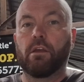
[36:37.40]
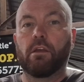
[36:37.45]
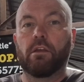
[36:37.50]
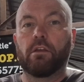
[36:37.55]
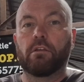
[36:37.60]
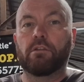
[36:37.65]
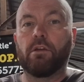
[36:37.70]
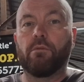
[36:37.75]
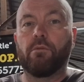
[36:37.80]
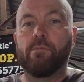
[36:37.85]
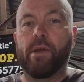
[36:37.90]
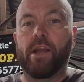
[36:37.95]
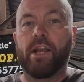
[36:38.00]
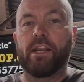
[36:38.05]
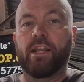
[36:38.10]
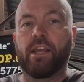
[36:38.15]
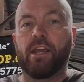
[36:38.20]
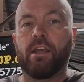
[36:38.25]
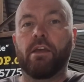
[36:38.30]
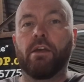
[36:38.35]
So we
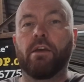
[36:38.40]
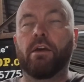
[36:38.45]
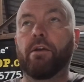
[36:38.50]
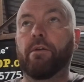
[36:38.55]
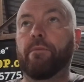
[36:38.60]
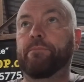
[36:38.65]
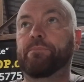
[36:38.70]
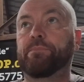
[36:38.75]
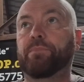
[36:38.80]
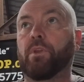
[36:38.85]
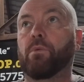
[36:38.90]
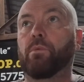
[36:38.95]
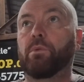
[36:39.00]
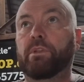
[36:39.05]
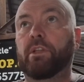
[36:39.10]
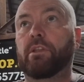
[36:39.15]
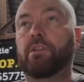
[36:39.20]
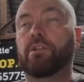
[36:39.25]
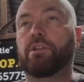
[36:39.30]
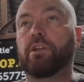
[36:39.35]
made it. We
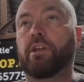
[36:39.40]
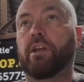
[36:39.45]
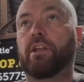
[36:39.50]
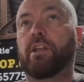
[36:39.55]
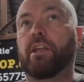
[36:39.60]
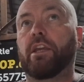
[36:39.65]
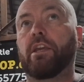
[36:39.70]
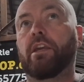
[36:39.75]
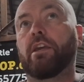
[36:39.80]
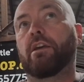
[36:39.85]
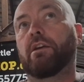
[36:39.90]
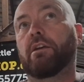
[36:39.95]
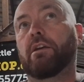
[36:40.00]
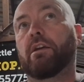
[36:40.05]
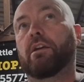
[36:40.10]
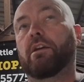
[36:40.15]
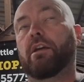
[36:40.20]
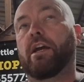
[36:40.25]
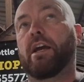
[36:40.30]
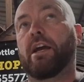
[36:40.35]
did the journey.
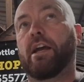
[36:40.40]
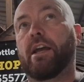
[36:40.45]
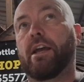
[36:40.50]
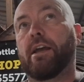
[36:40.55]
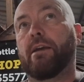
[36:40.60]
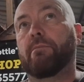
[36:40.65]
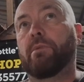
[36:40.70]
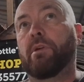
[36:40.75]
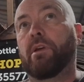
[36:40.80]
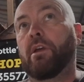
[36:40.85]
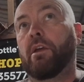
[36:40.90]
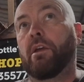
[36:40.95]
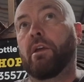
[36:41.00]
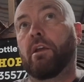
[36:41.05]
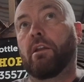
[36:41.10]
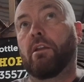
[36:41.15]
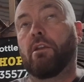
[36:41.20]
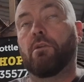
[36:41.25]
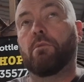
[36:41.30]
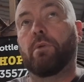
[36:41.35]

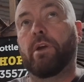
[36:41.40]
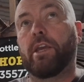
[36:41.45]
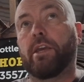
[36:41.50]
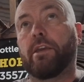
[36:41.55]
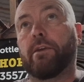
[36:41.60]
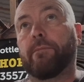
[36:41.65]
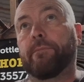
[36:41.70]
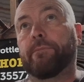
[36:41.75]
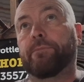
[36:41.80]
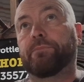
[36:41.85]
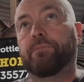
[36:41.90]
Long week.